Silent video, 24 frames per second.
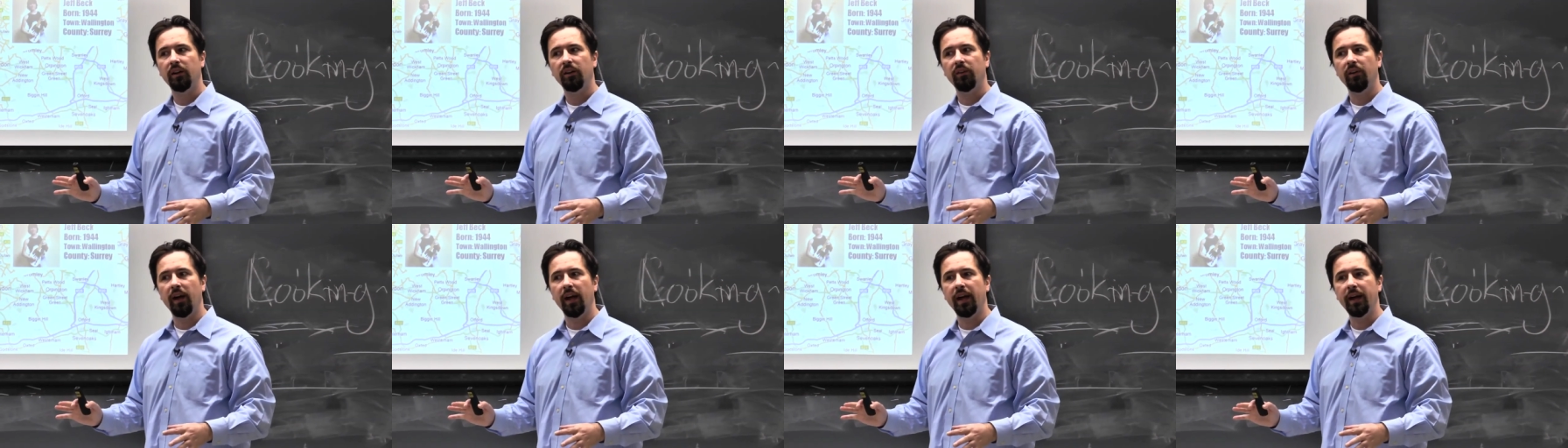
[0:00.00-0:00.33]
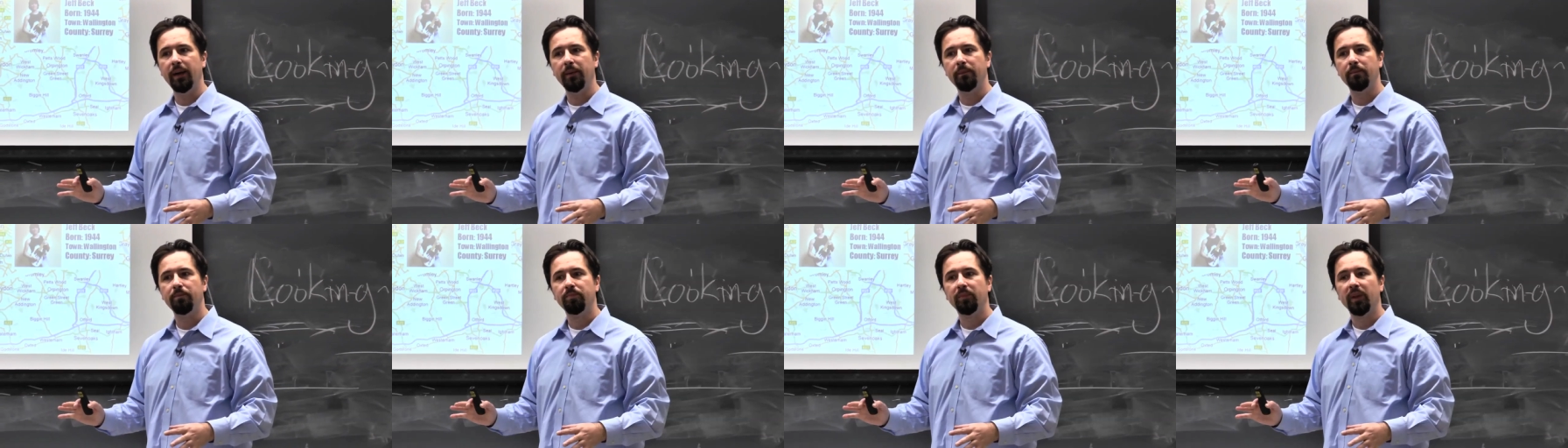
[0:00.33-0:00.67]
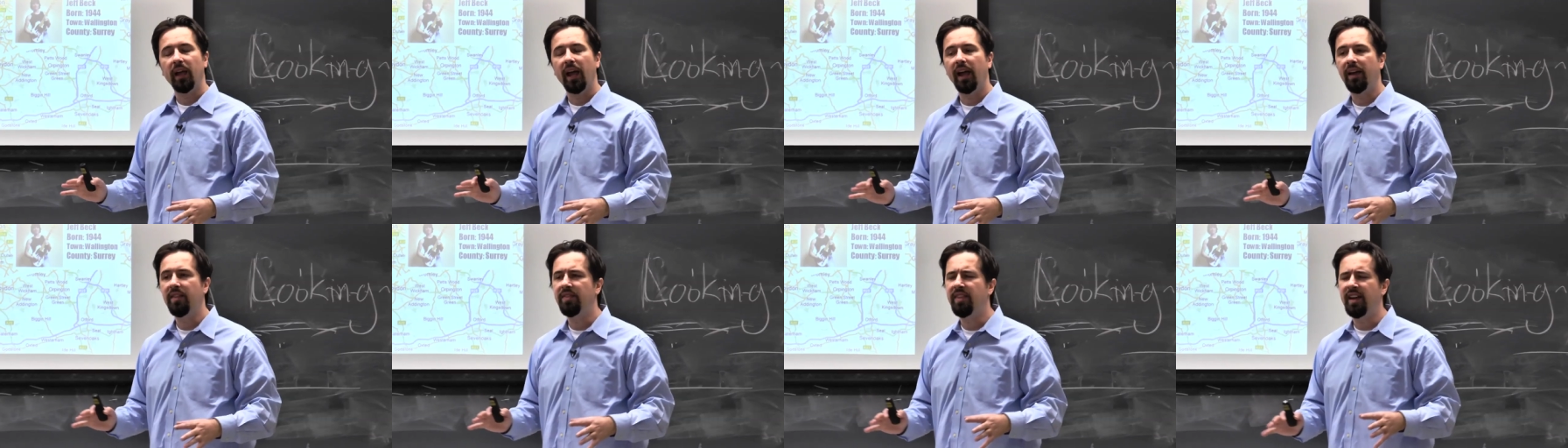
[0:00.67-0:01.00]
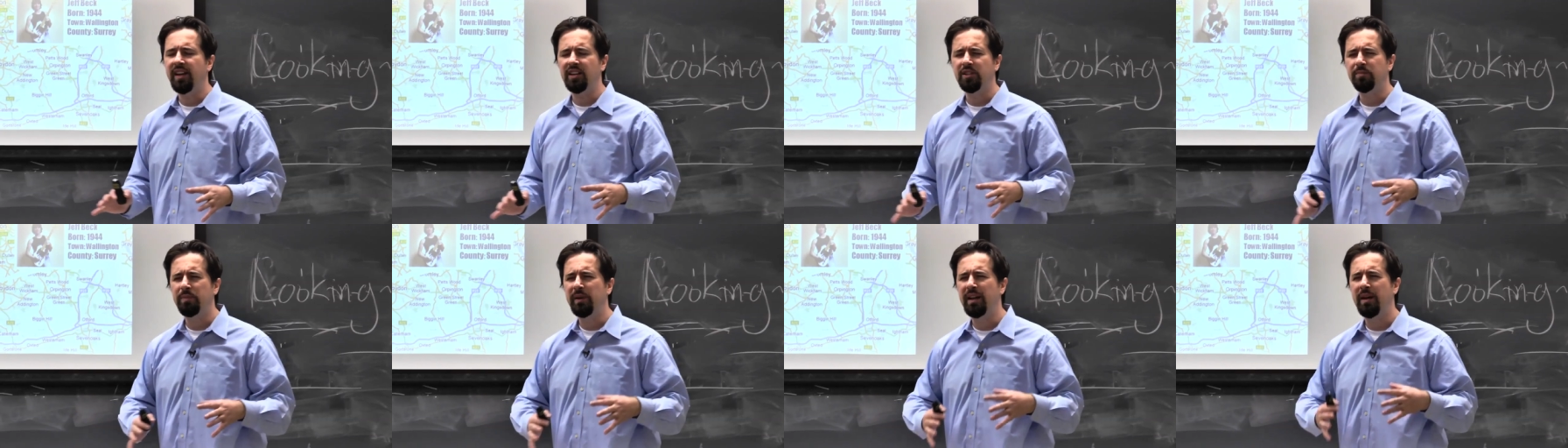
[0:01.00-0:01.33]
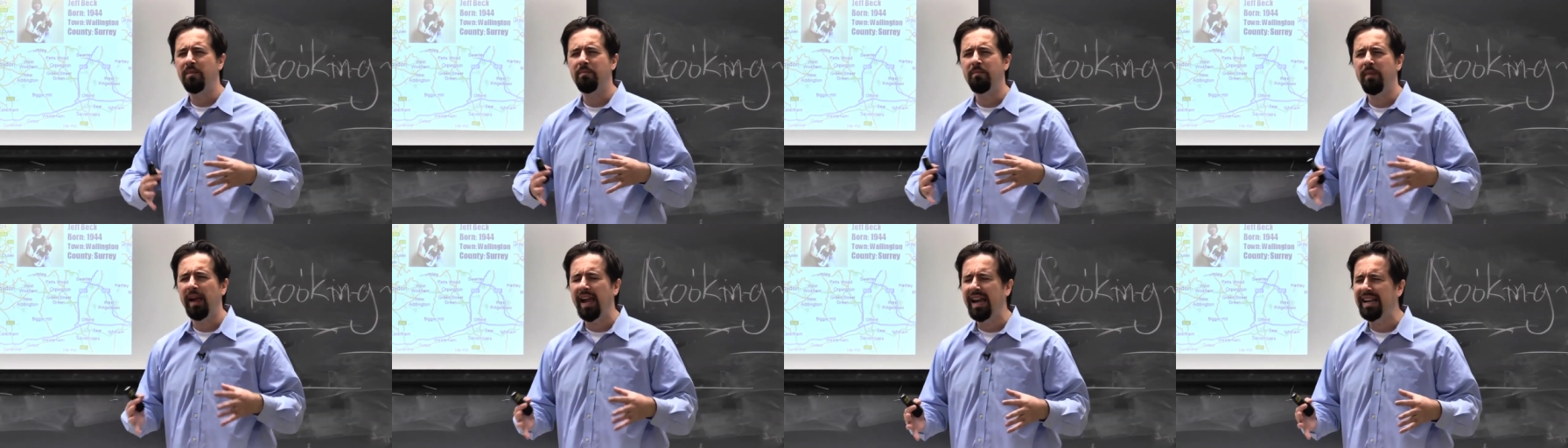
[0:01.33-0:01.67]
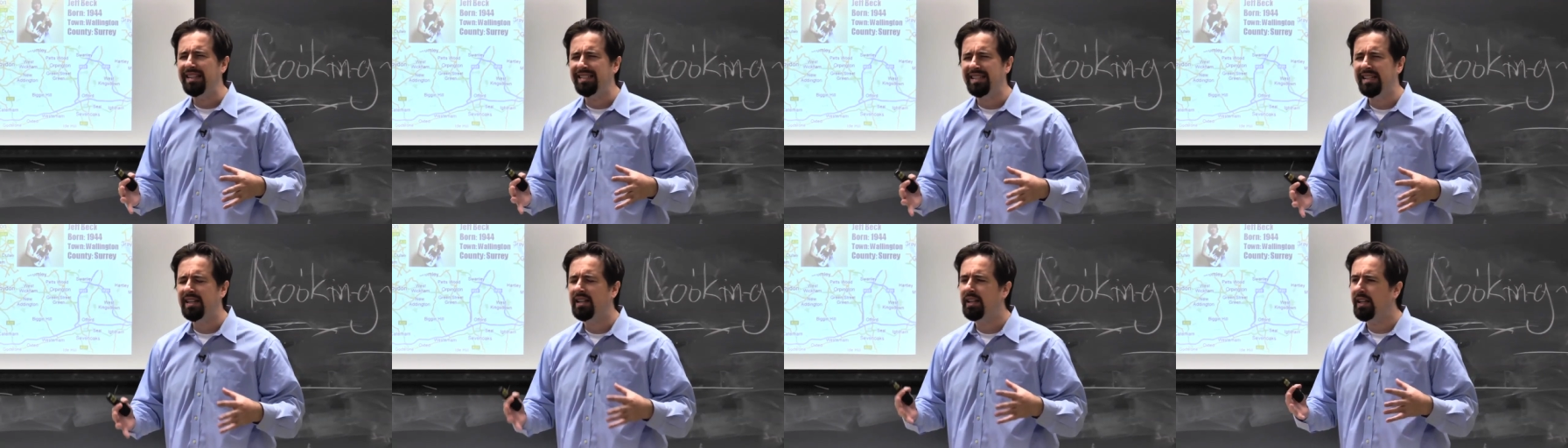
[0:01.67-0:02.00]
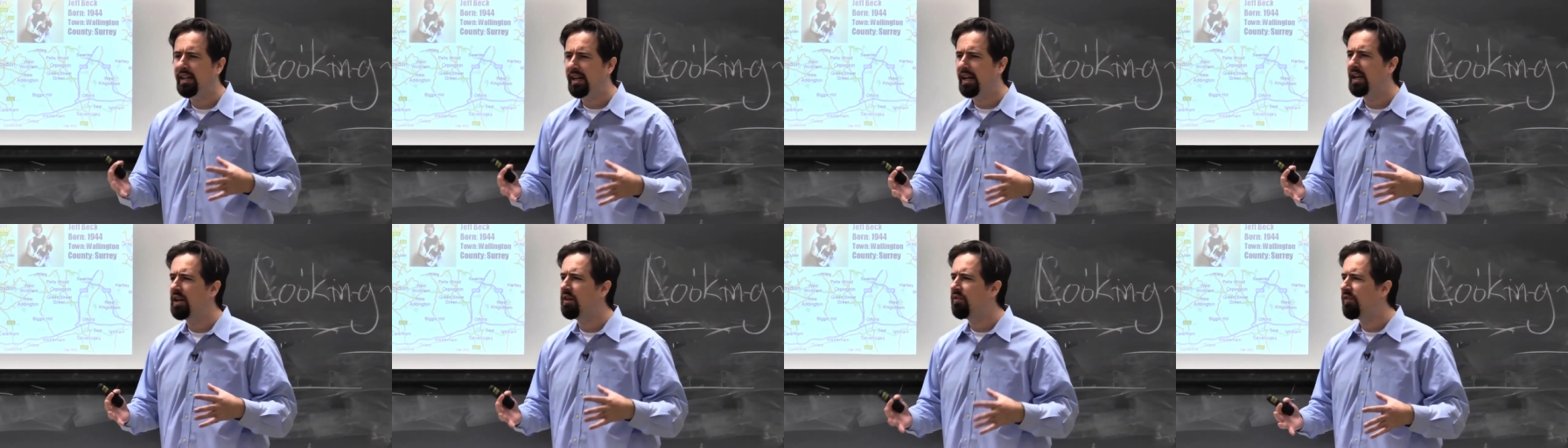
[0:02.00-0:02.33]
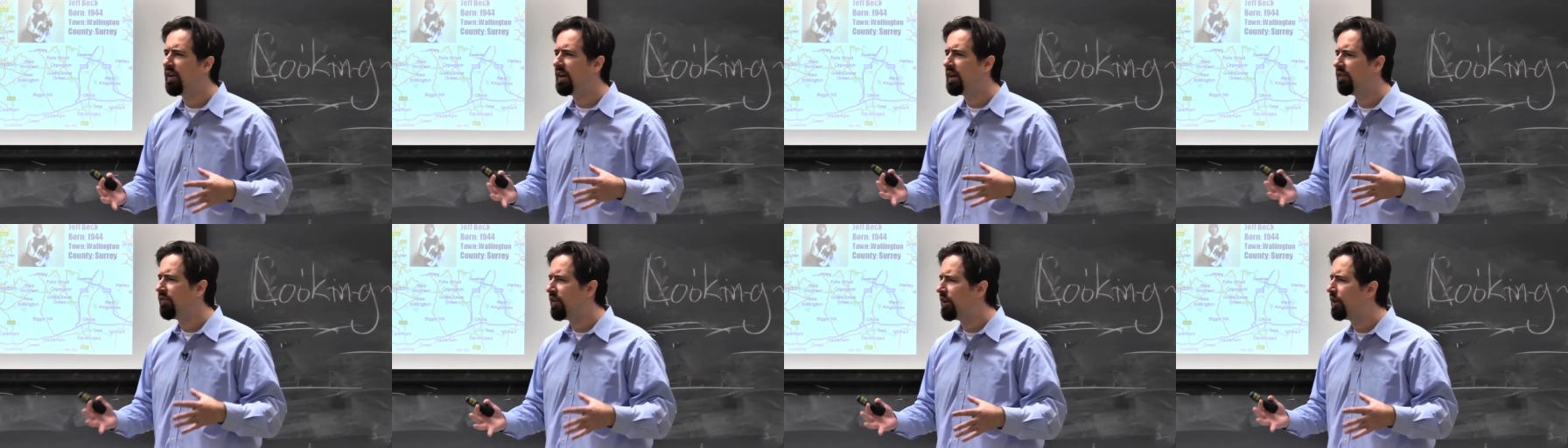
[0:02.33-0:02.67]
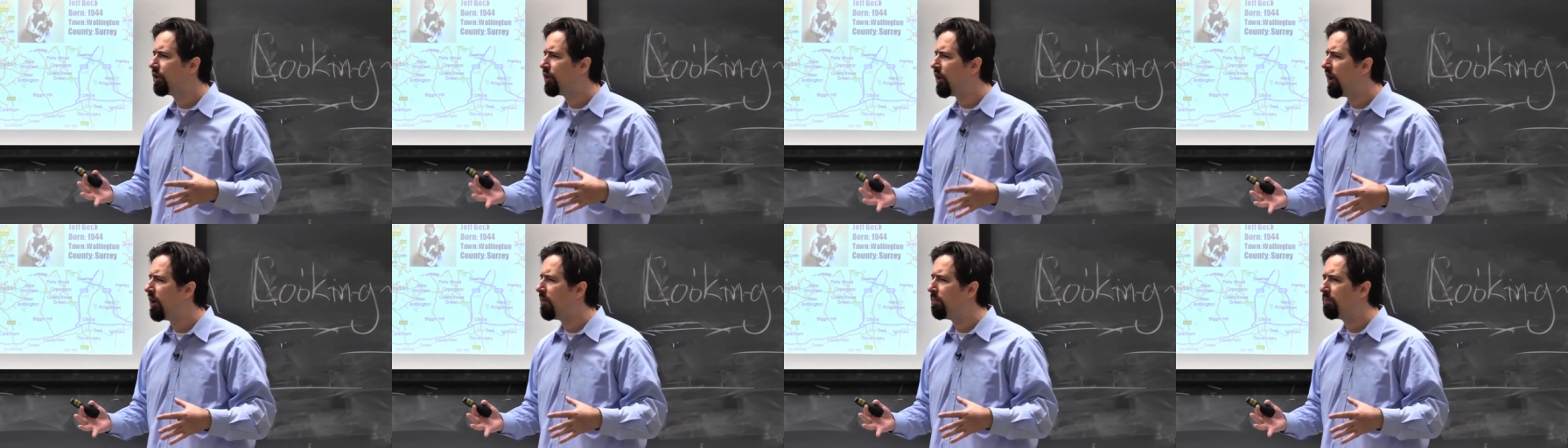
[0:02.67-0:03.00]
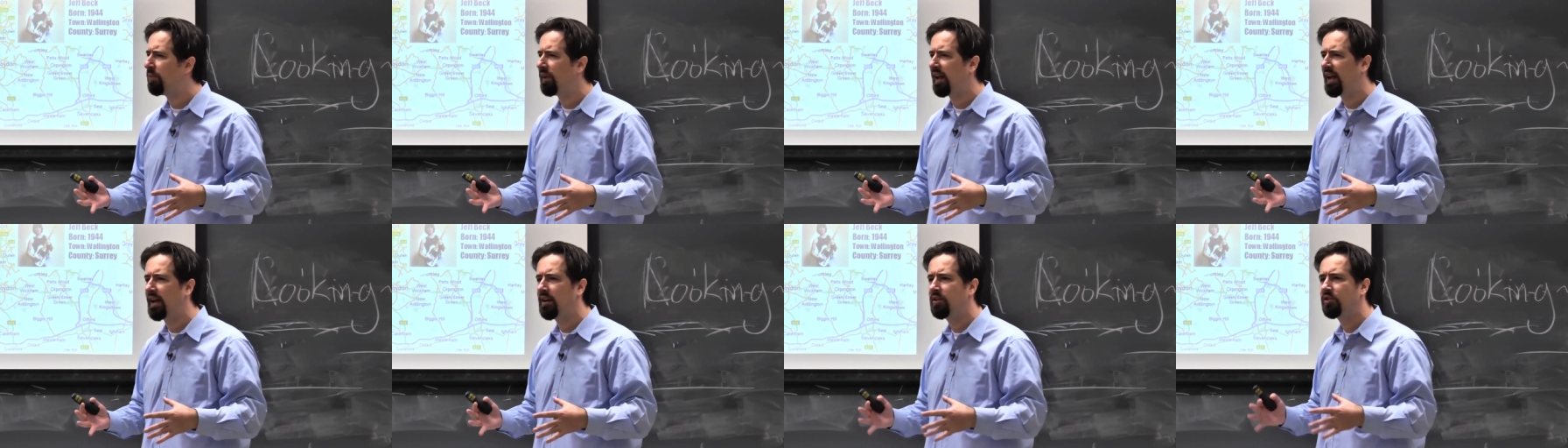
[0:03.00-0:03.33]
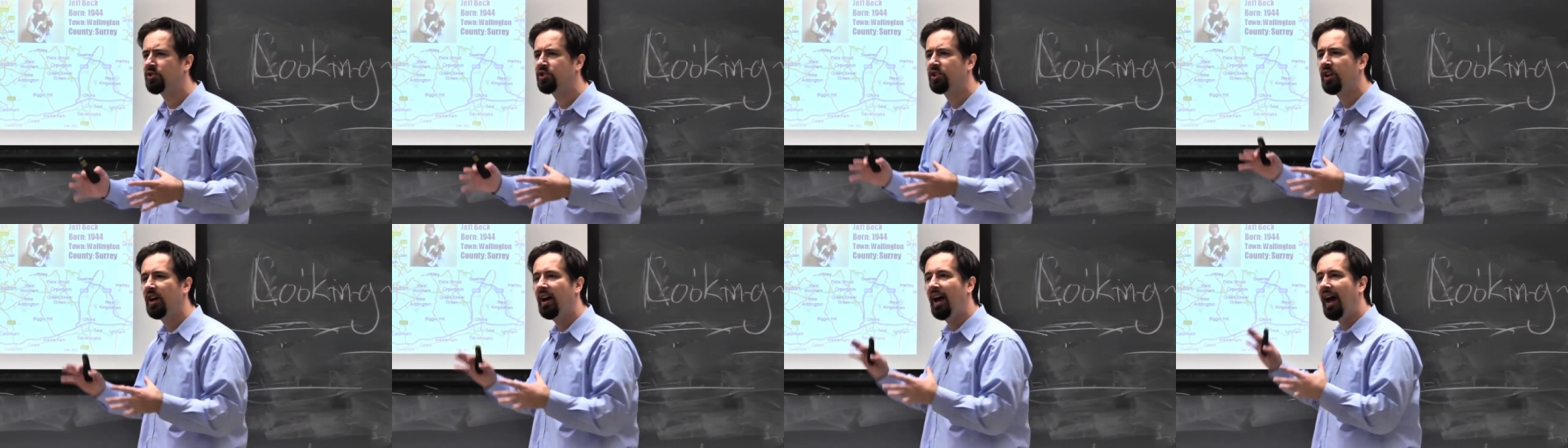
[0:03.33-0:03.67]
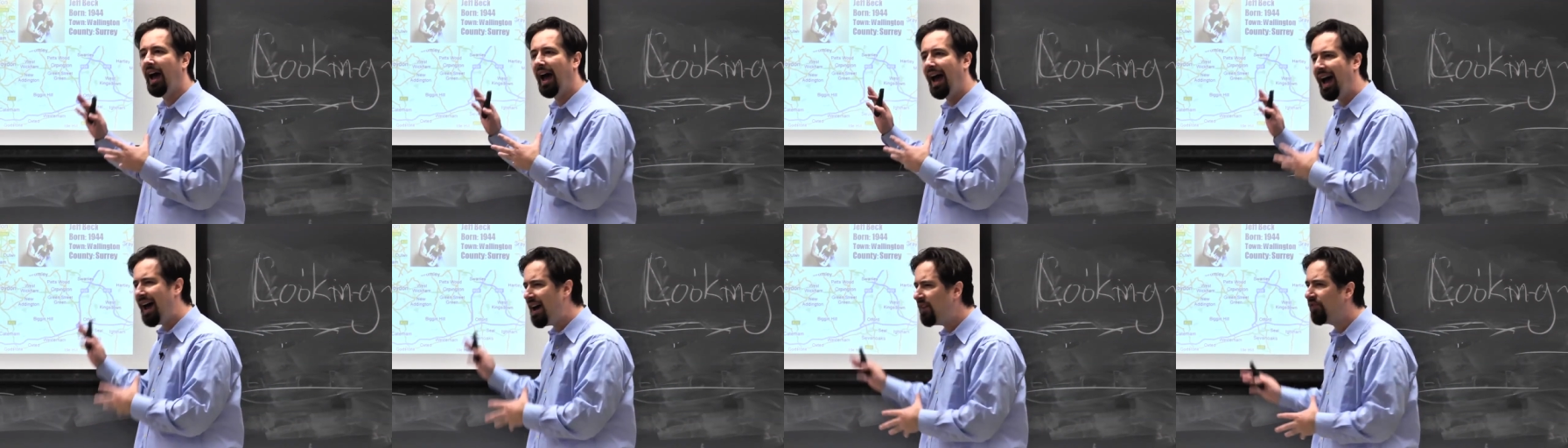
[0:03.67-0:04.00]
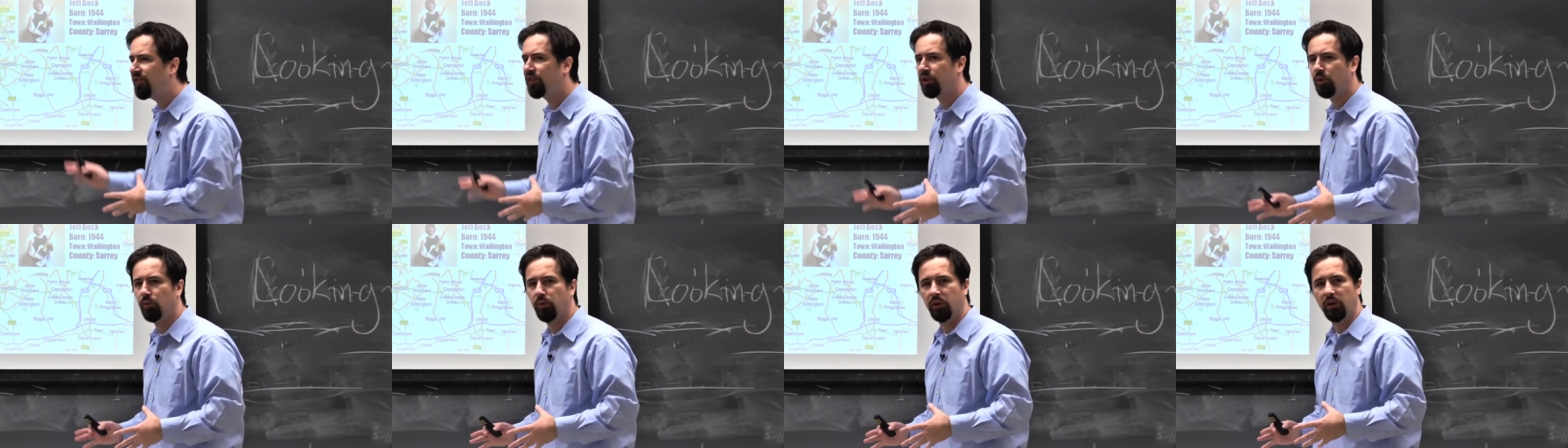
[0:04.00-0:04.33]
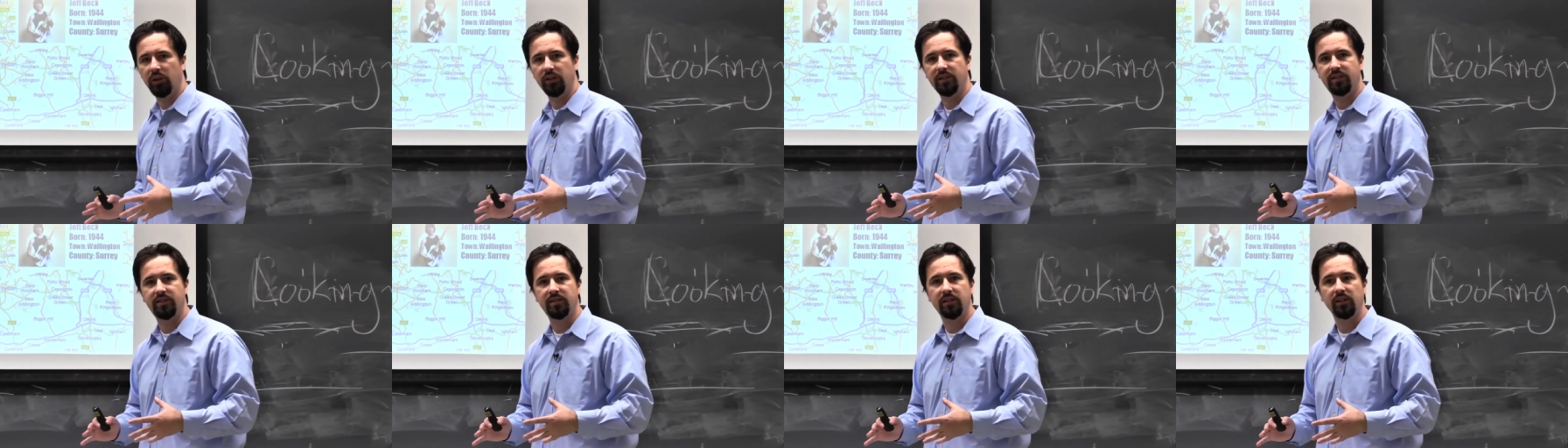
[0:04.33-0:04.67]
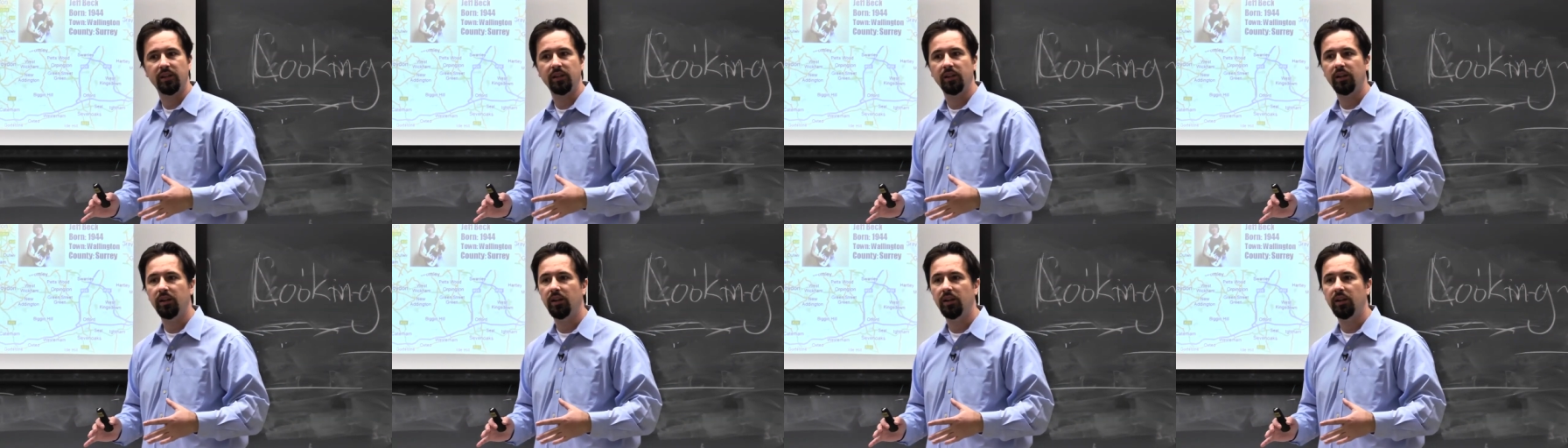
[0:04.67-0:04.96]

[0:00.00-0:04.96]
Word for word: right? And there's been amazingly innovative guitar players afterwards,